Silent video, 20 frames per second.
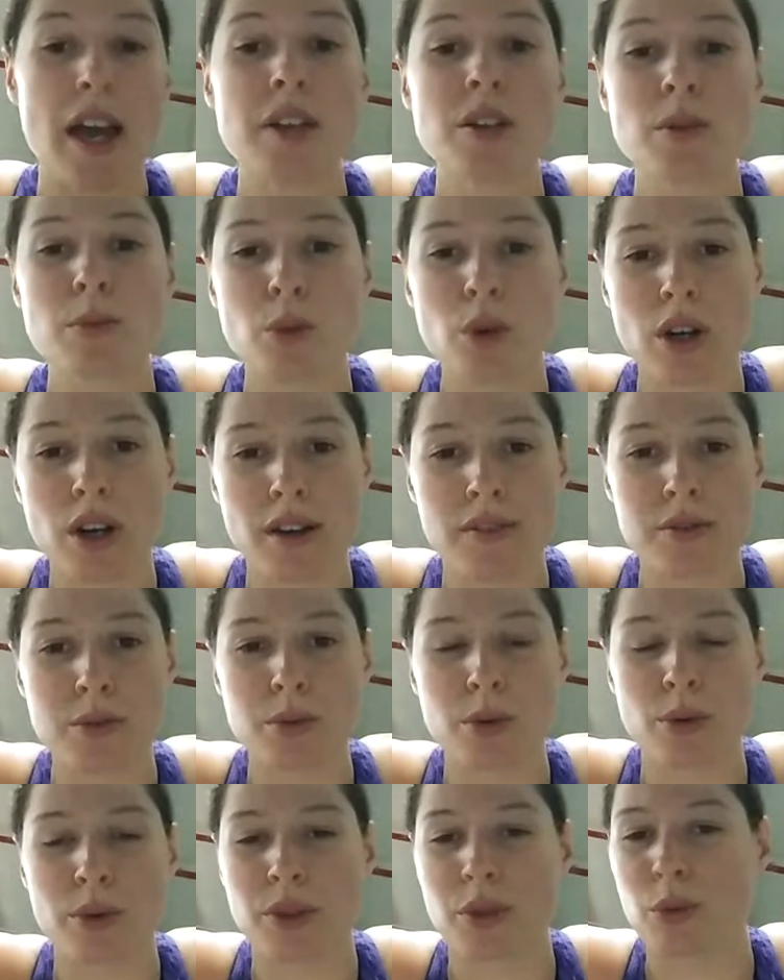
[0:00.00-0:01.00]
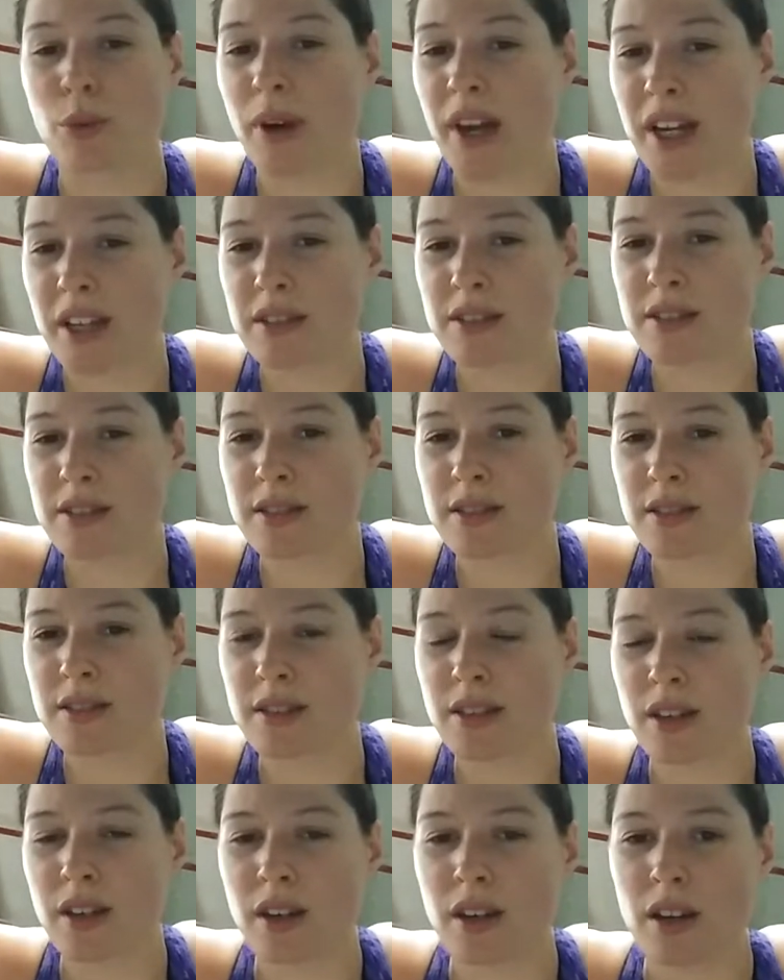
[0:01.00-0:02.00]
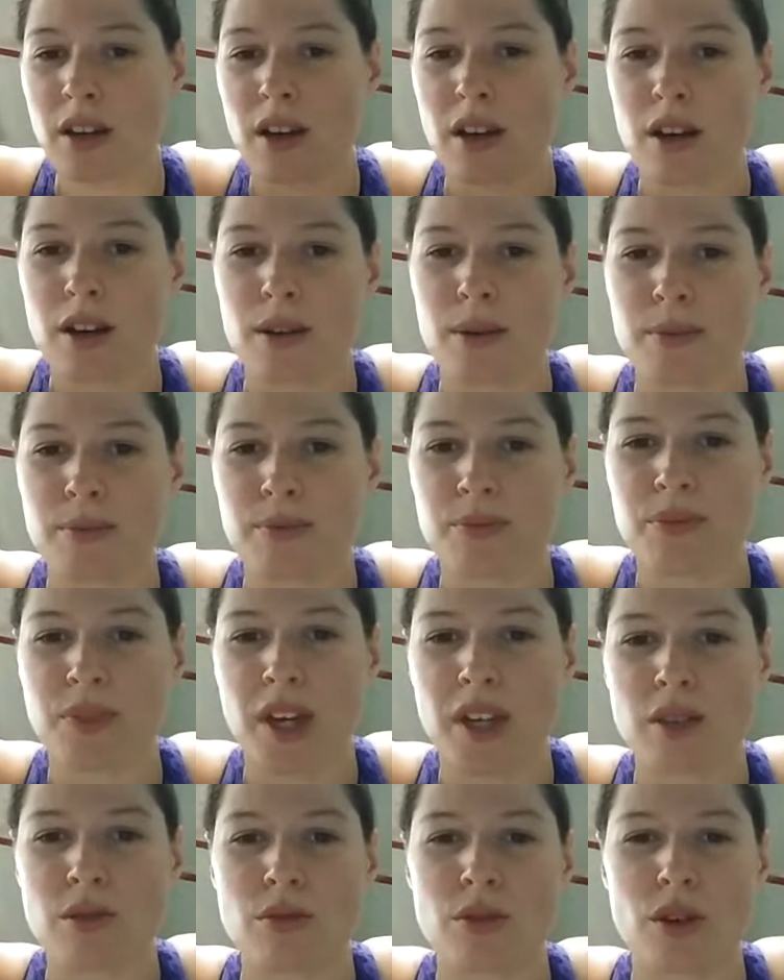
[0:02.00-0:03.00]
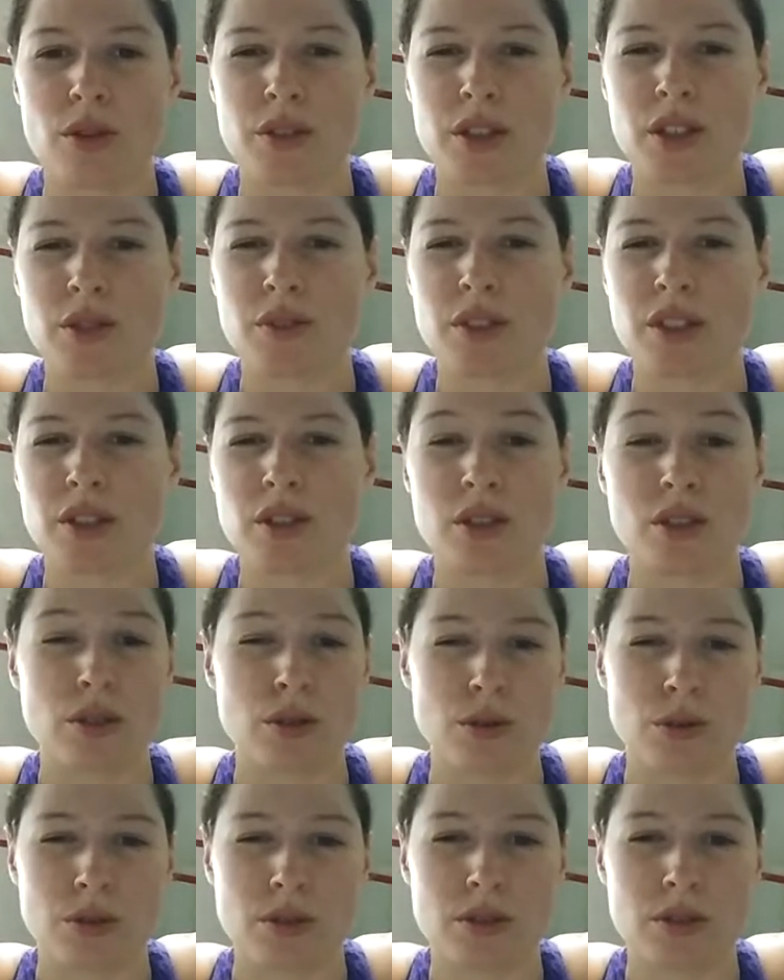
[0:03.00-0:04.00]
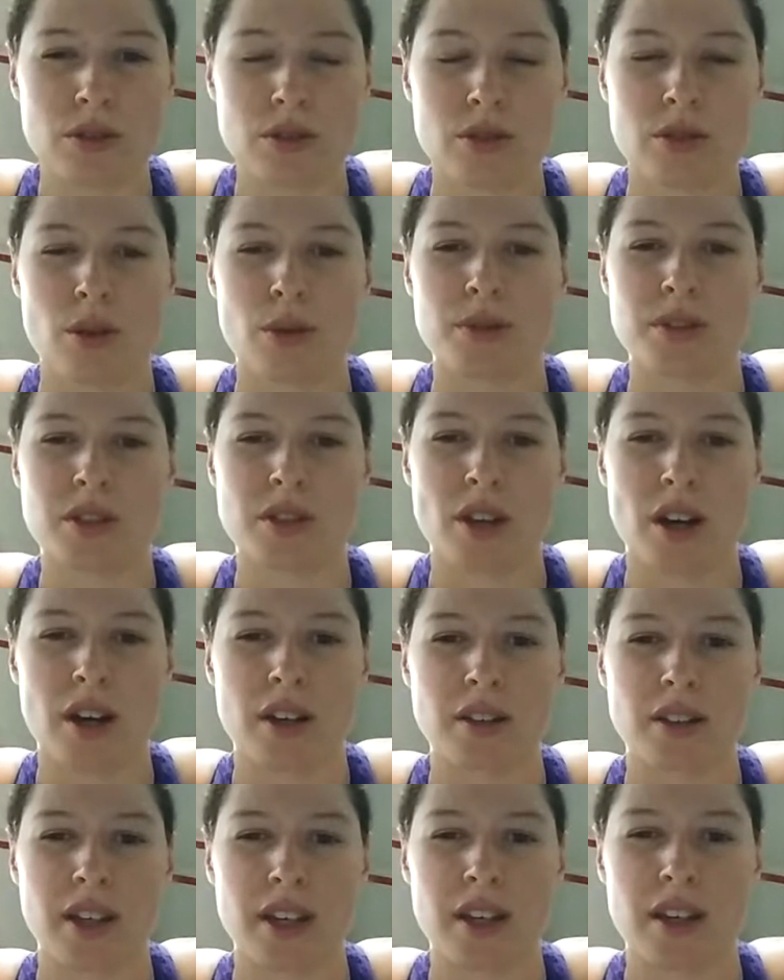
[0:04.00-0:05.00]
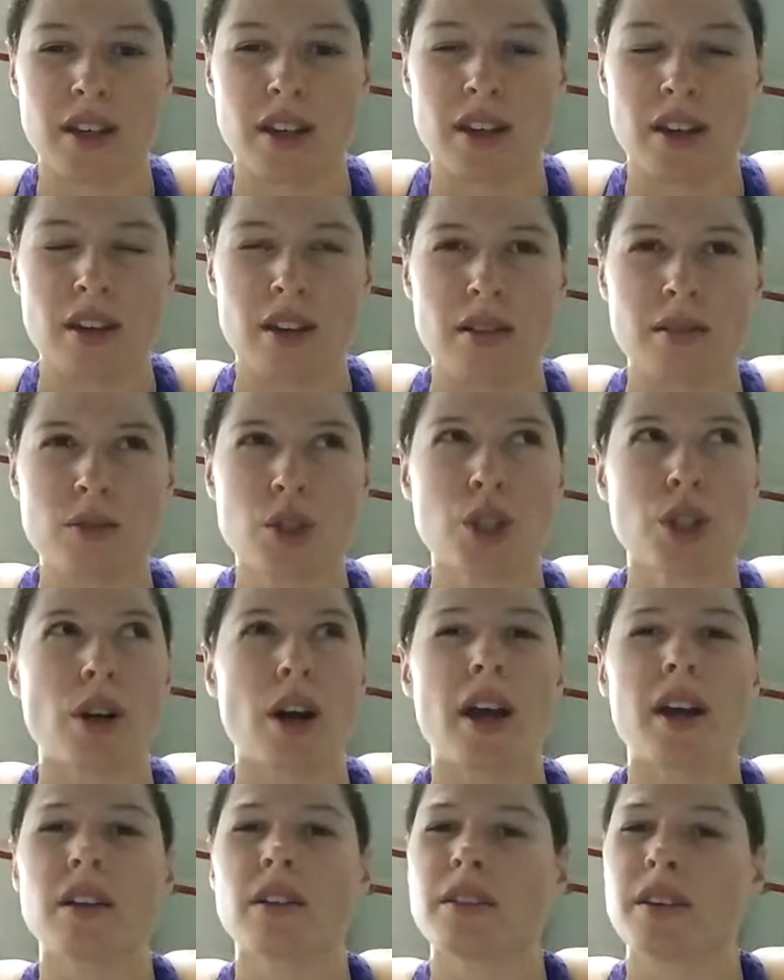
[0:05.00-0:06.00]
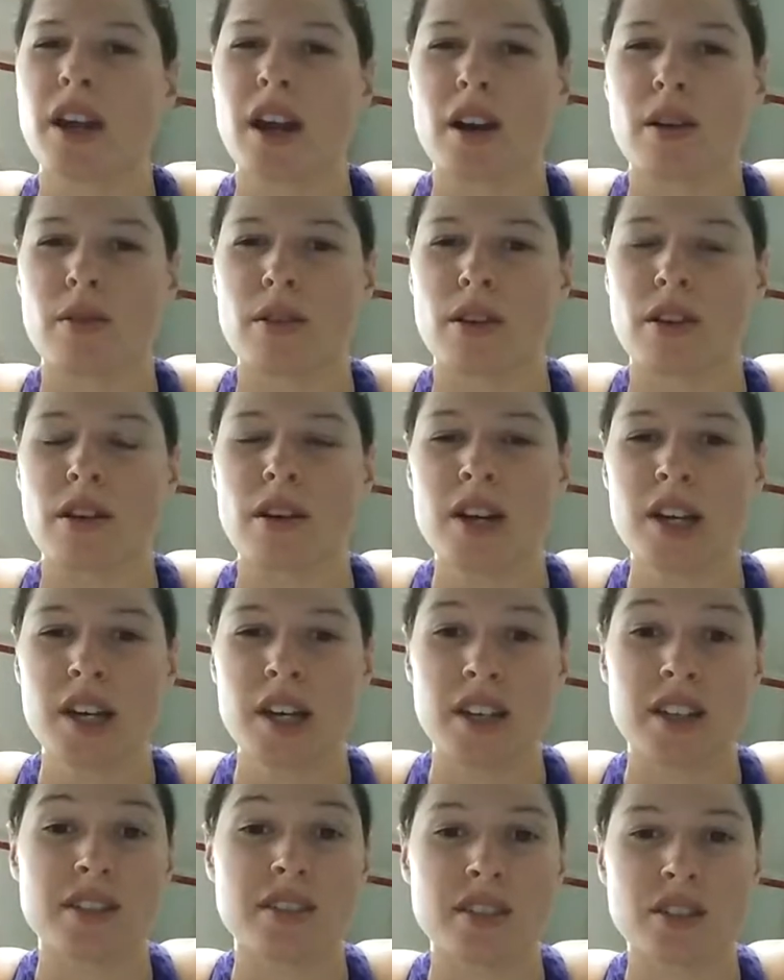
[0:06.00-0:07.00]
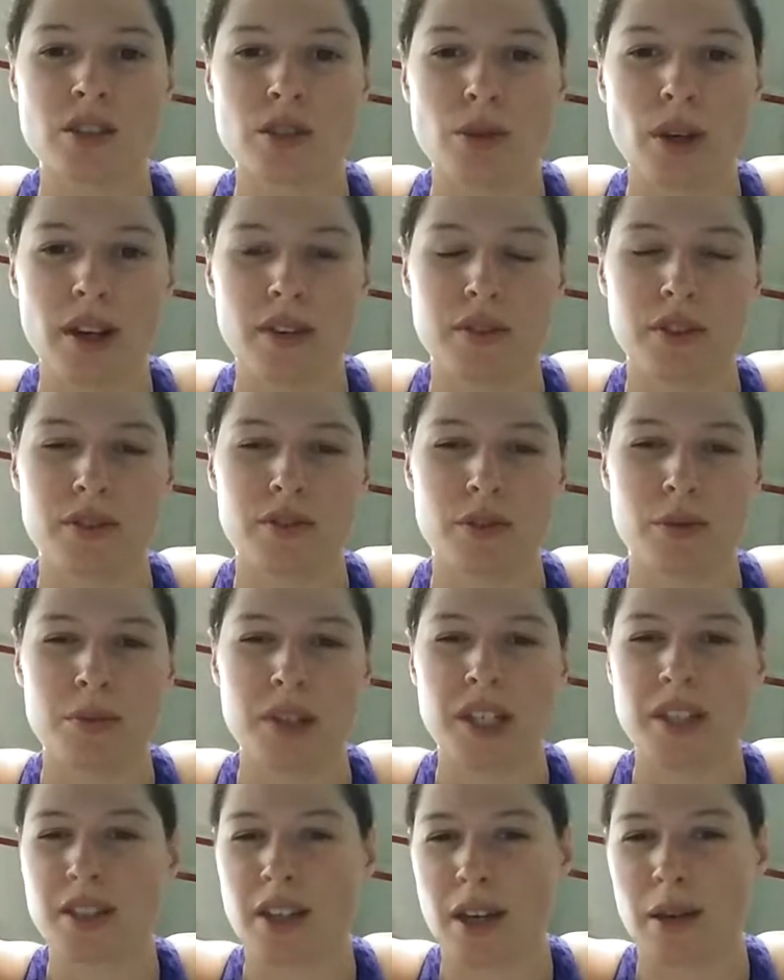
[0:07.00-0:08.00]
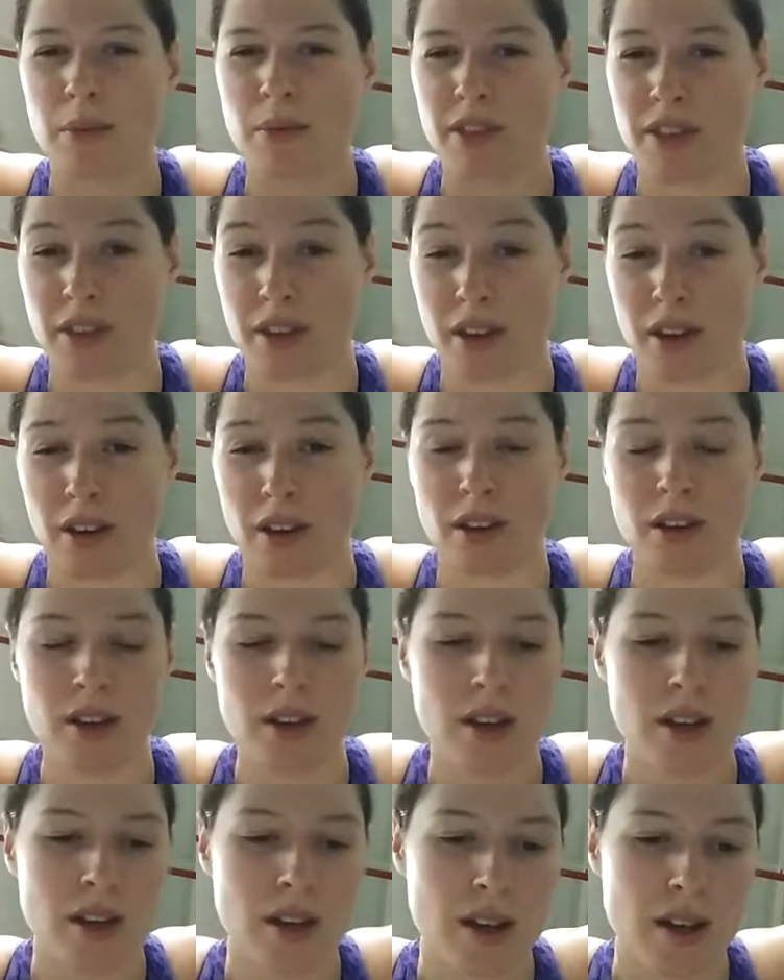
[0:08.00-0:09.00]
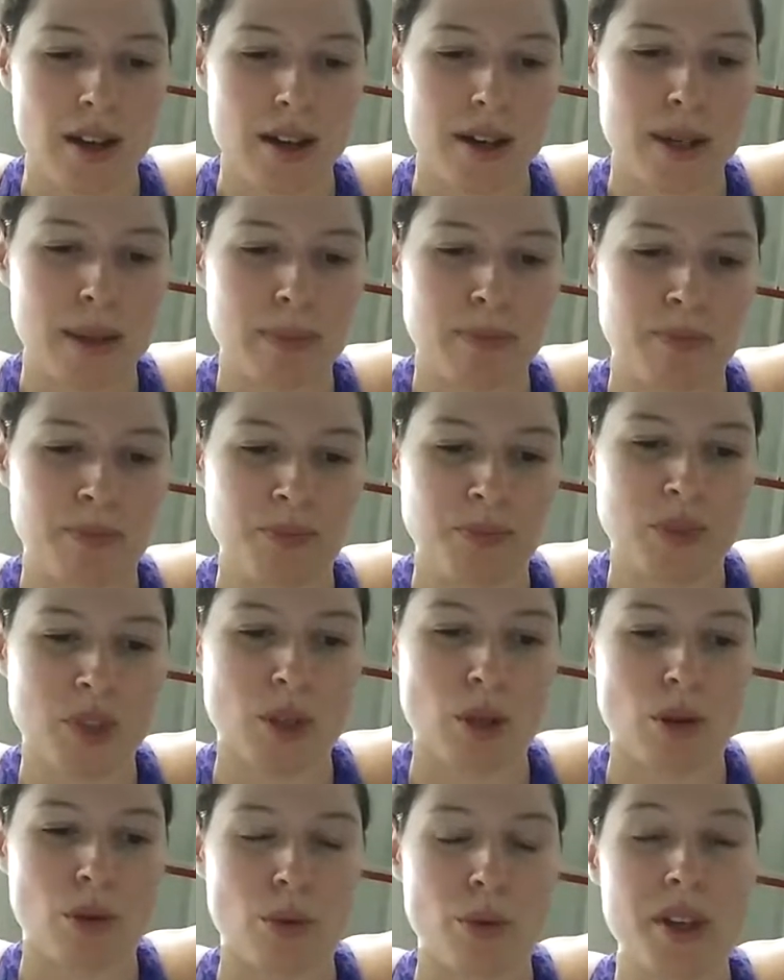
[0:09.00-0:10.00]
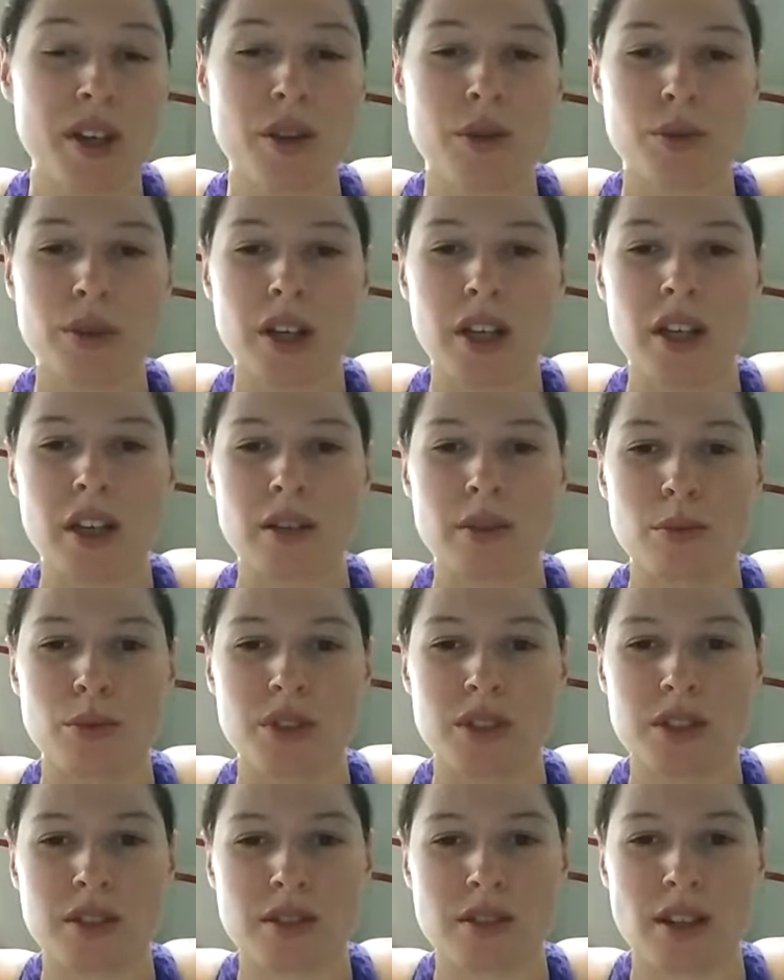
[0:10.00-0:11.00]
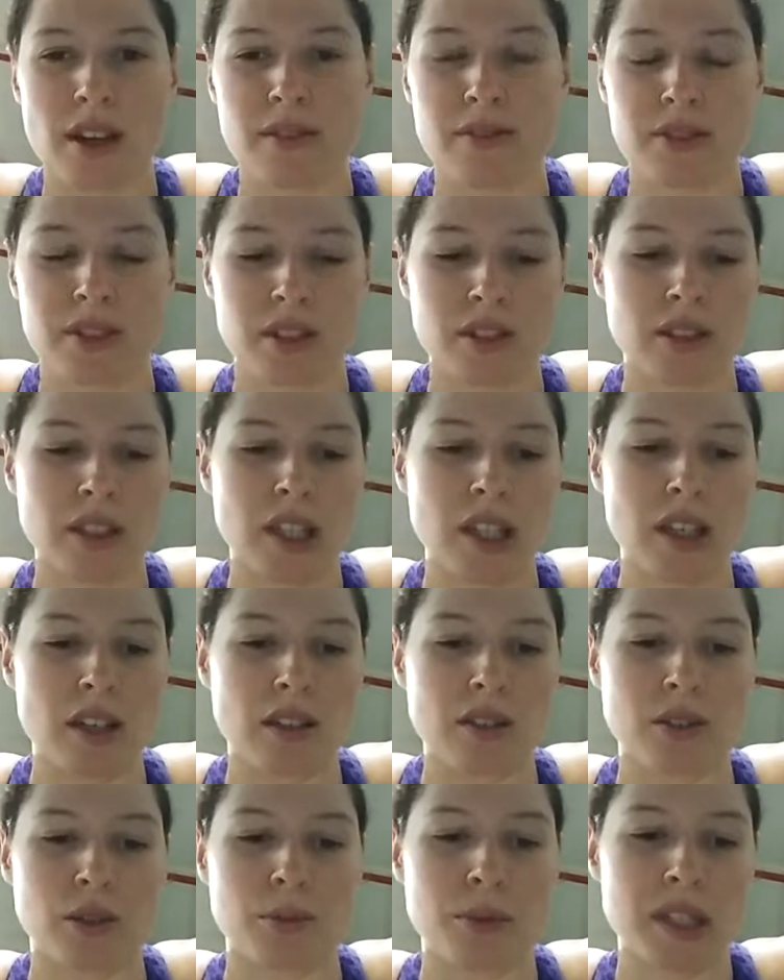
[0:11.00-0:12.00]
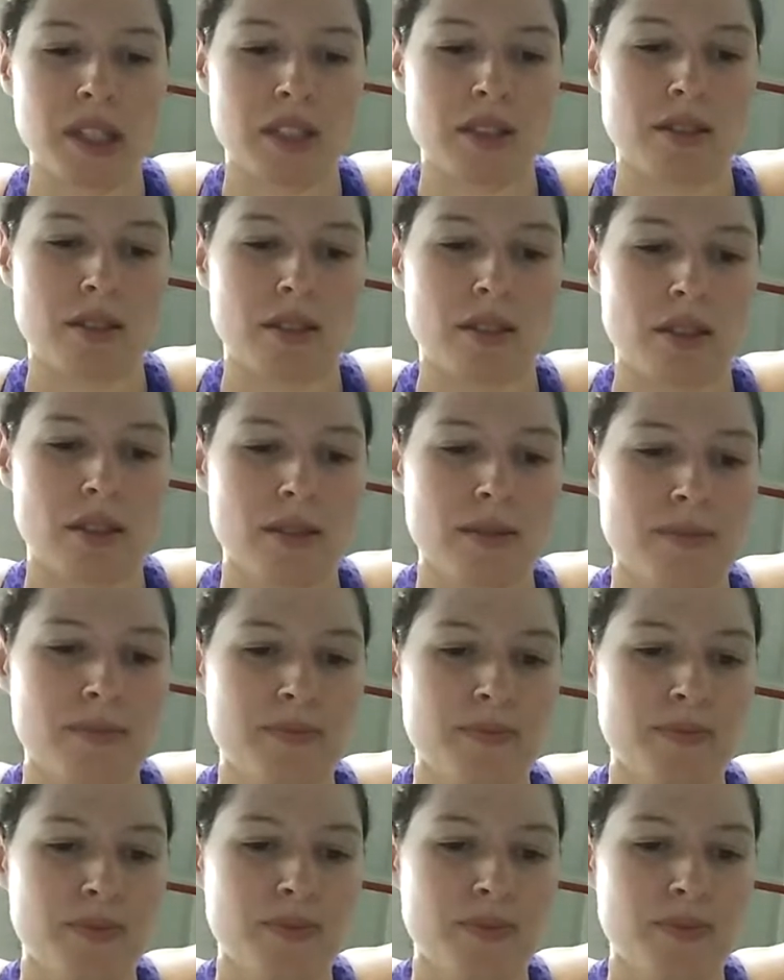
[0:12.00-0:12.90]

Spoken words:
And you're more comfortable with the weights that you know that you need to use, so it's not like a trial and error, is this too heavy for me type thing. So week 3 was definitely a little bit easier.